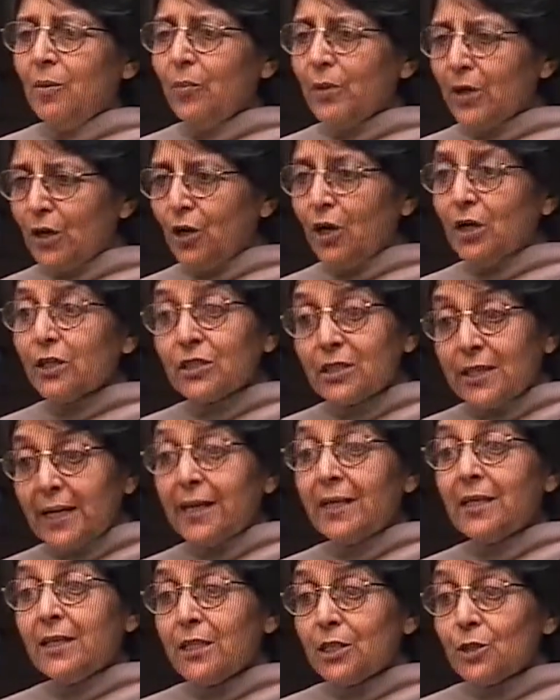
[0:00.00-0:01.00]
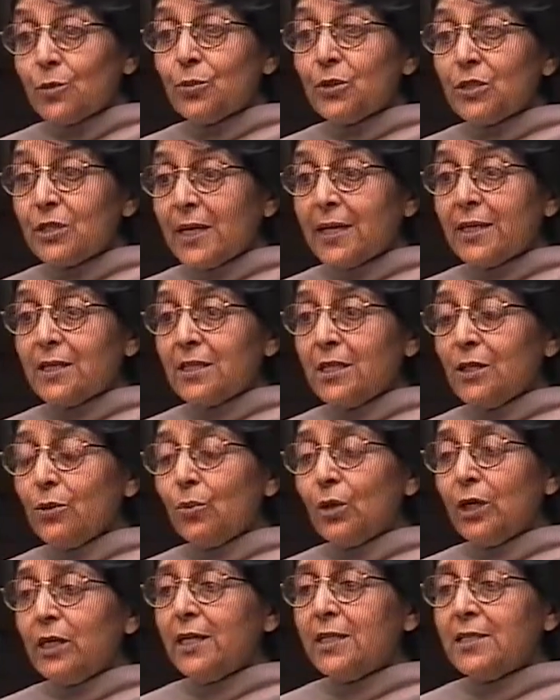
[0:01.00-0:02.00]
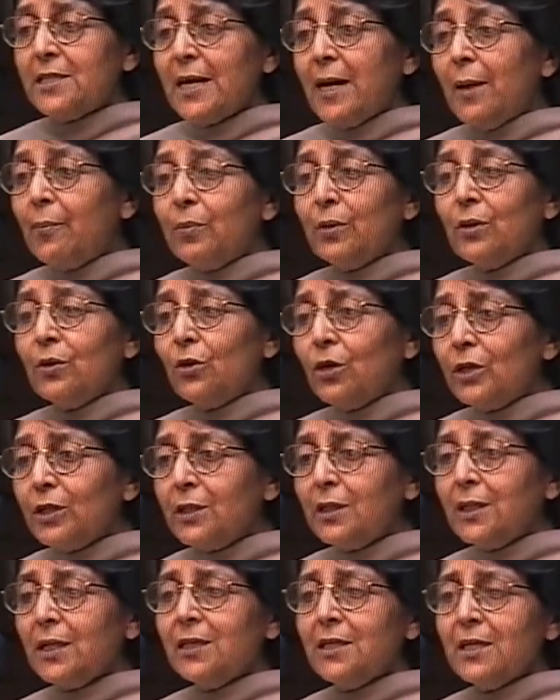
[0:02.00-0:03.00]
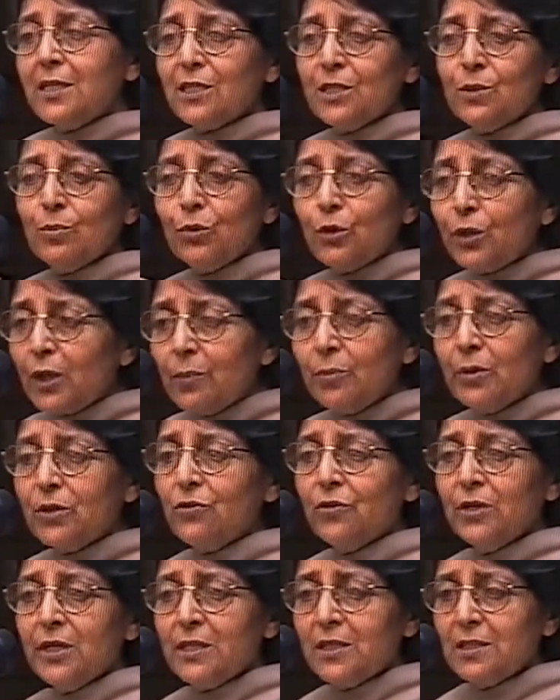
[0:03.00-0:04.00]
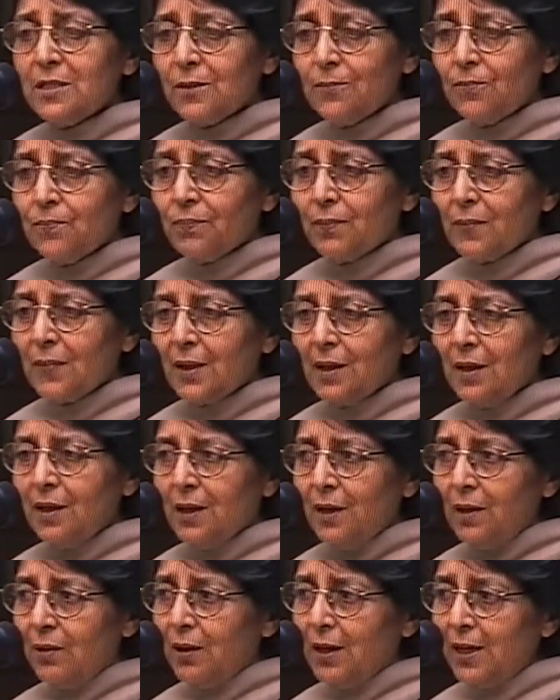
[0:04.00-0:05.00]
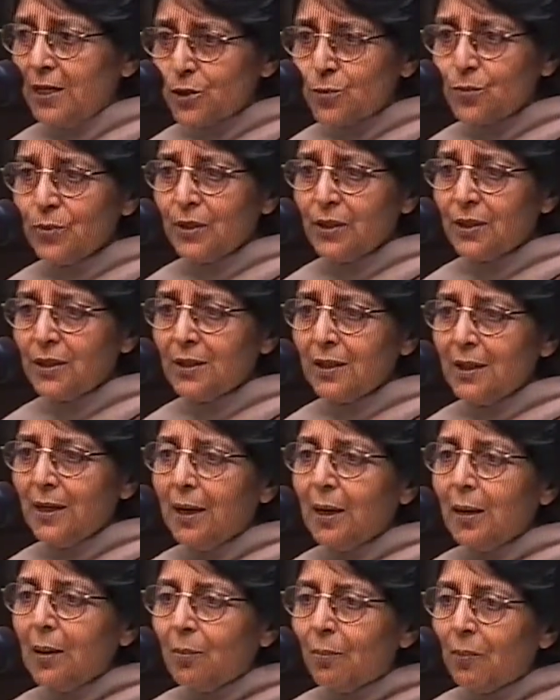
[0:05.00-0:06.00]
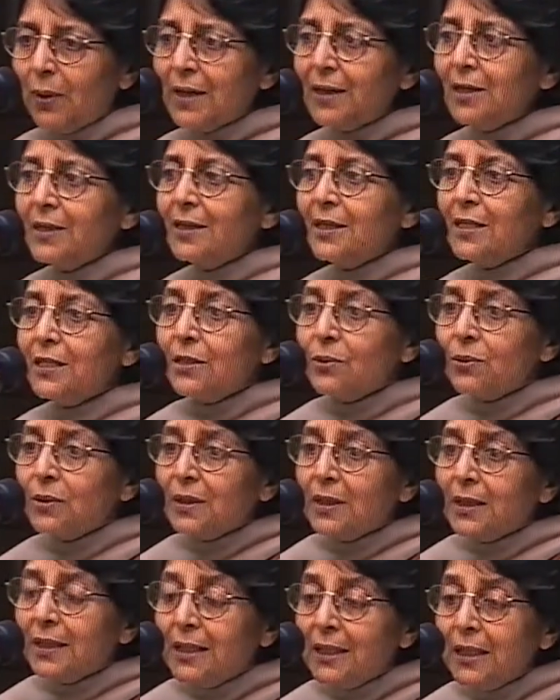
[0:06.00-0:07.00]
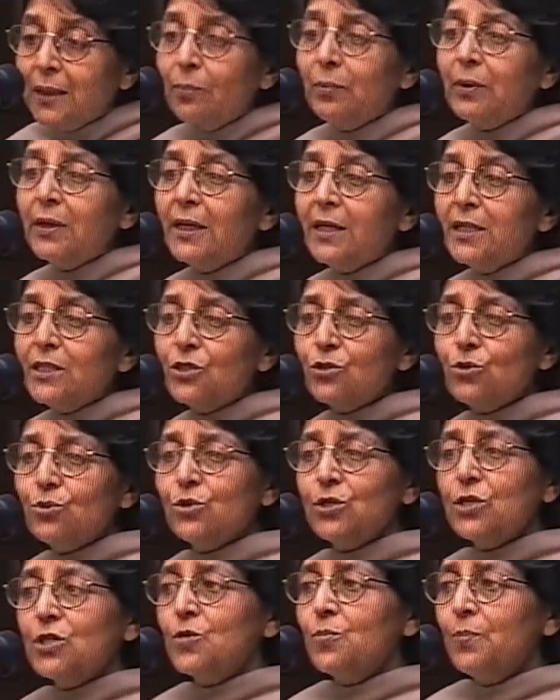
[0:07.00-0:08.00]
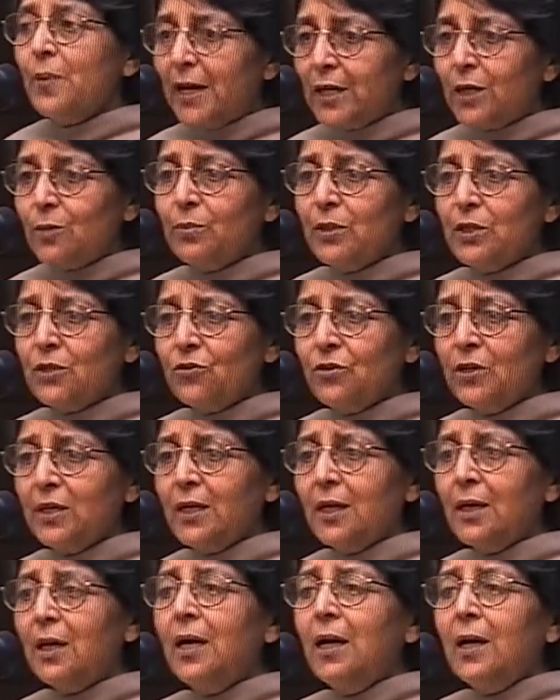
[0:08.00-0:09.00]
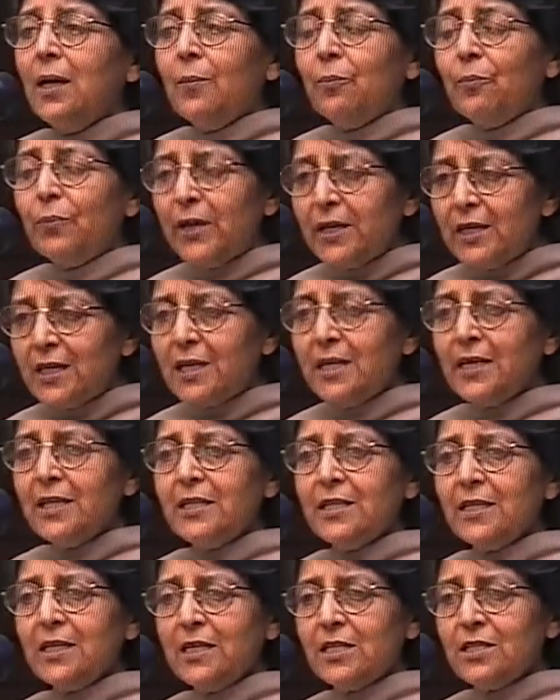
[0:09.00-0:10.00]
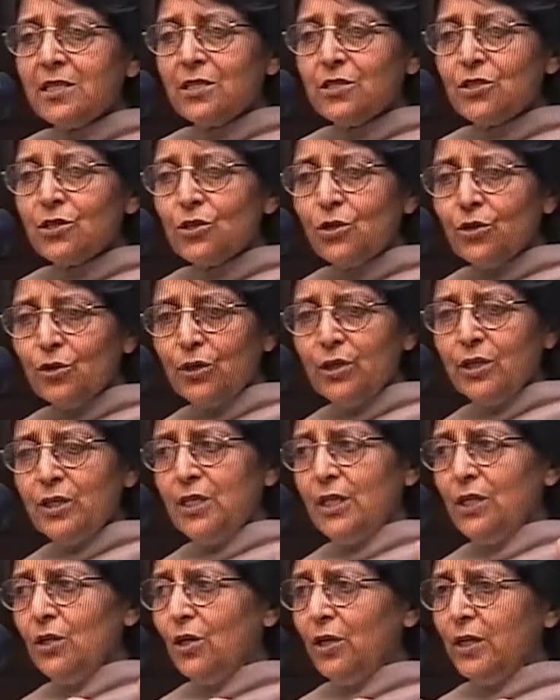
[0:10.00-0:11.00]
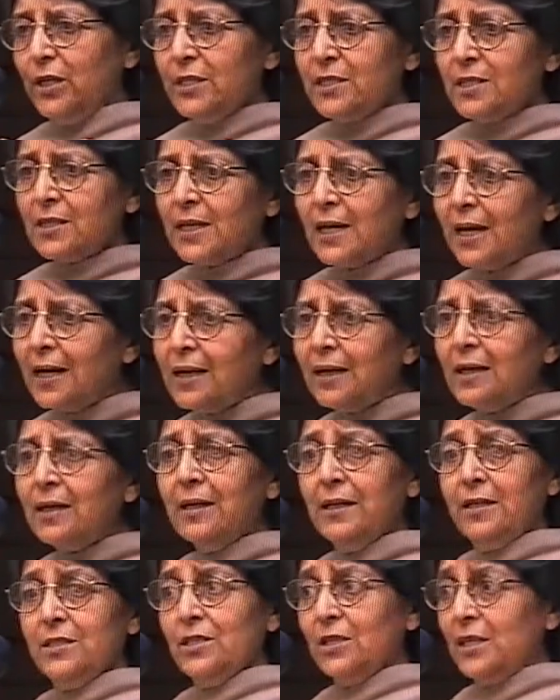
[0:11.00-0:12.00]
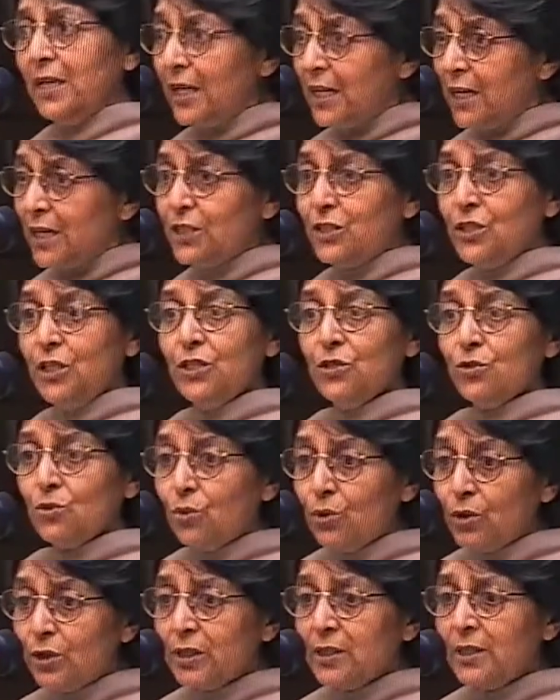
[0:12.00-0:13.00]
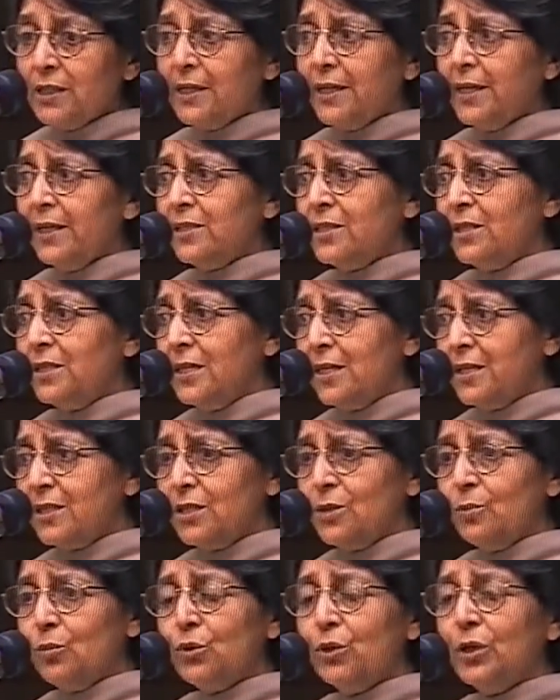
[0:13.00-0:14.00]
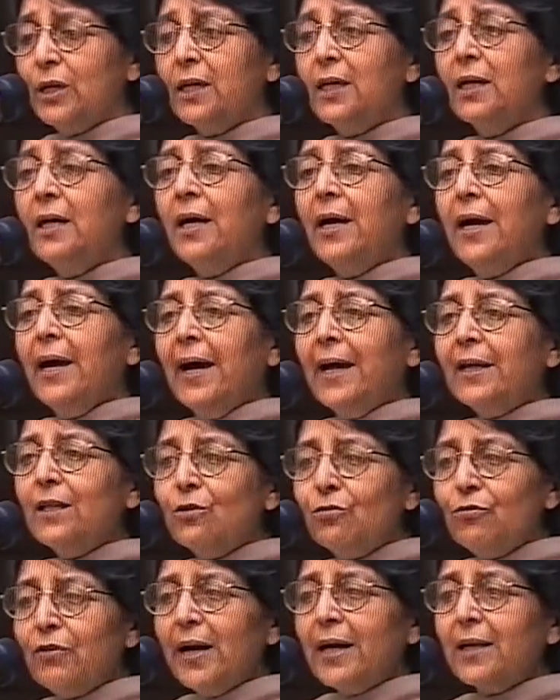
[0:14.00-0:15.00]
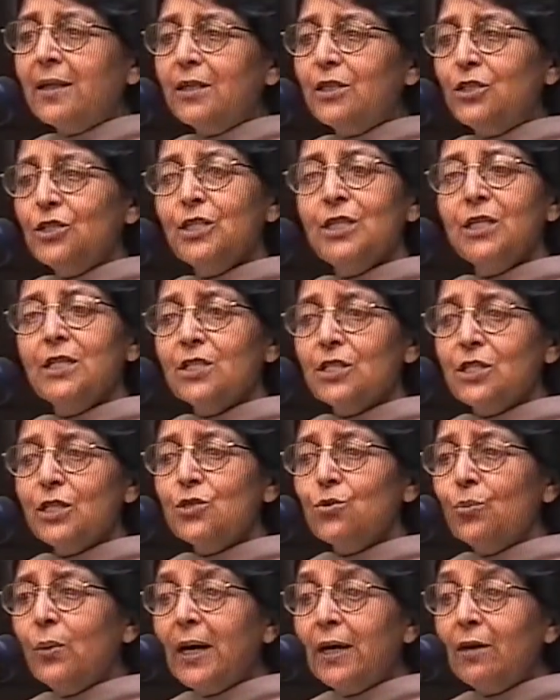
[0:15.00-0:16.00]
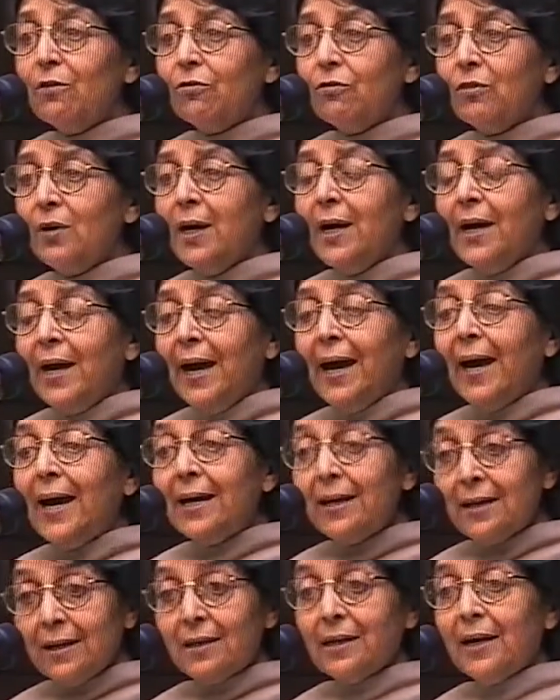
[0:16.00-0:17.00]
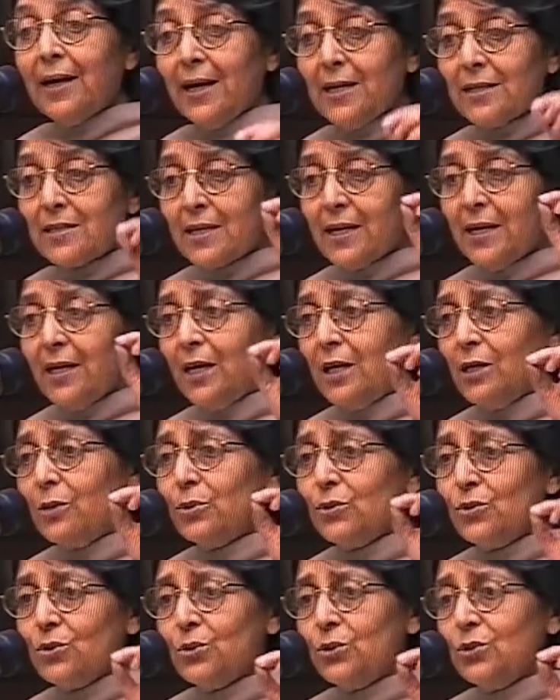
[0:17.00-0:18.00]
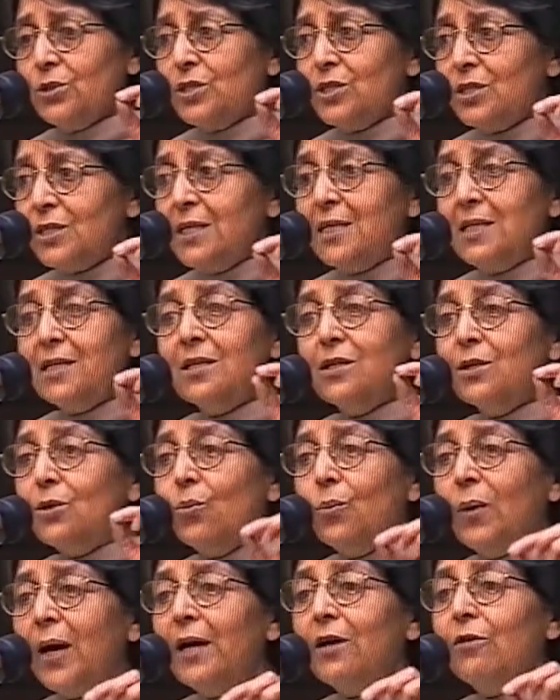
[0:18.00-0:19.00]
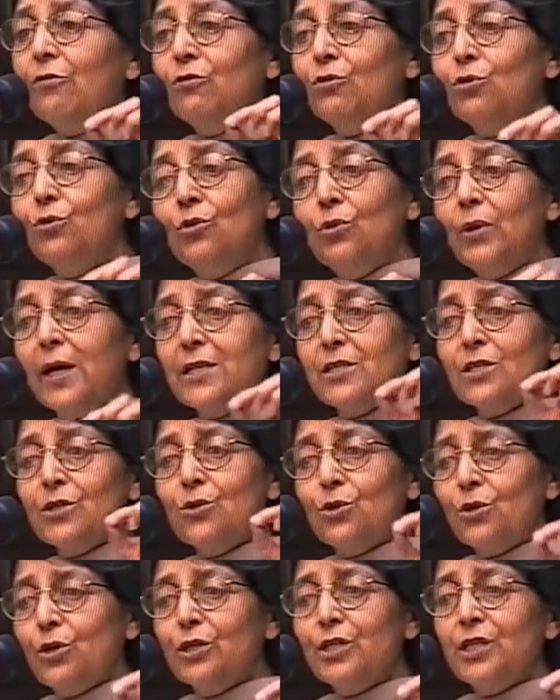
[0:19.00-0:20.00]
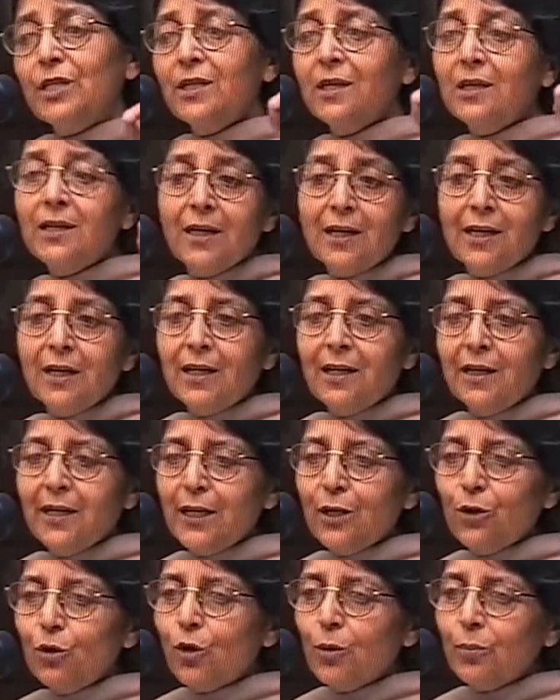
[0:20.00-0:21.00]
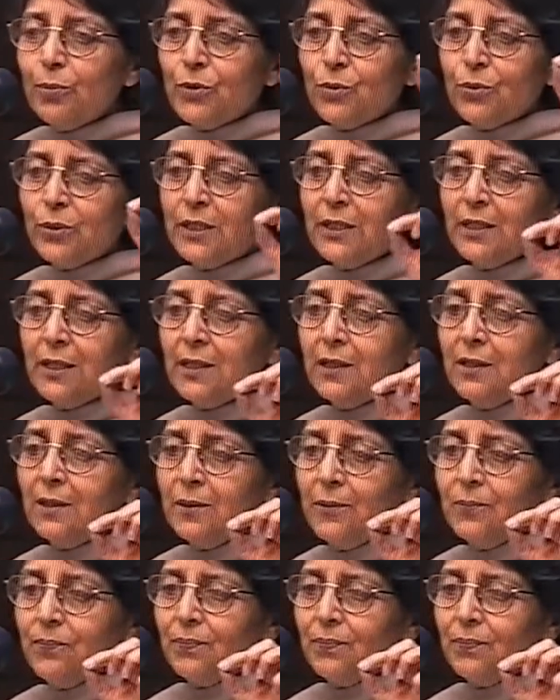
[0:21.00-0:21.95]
because that is precisely what does happen. Not that Desdemona betrays her husband, but that he begins to suspect betrayal, predicating his insecurity on his color, his age he's older than Desdemona and the fact that she is his wife. And as Iago sows the seed, the wife who, as a daughter, eloped with her